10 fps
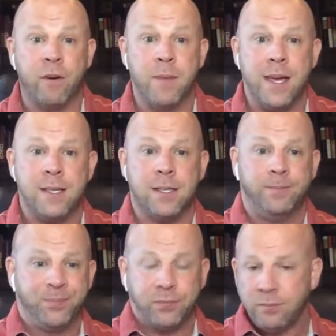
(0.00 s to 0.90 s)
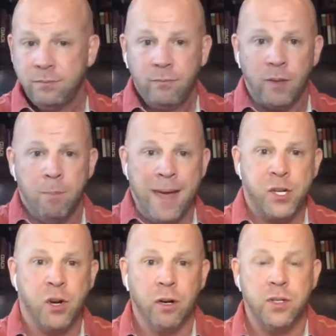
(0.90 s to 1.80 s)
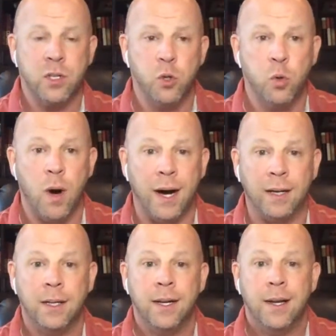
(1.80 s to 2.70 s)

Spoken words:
from this, make sure to